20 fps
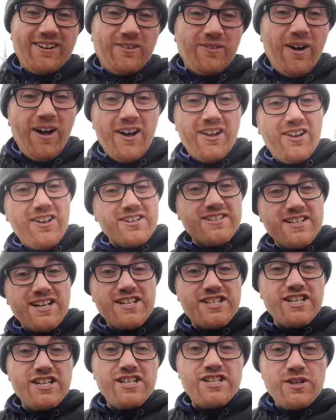Well, it looks
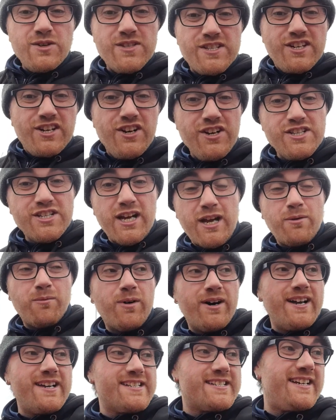like she's using her time
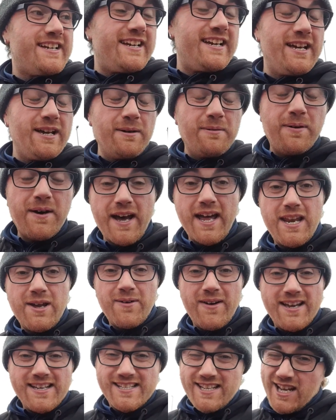wisely. But
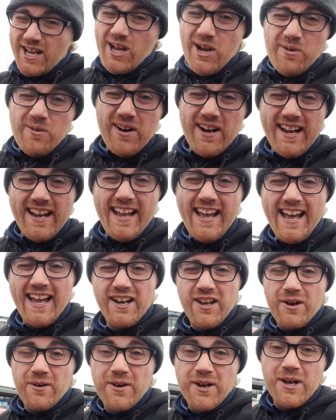anyways, we're going to head
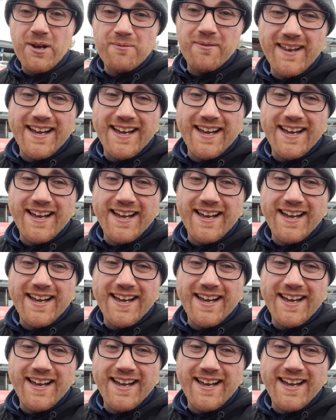on home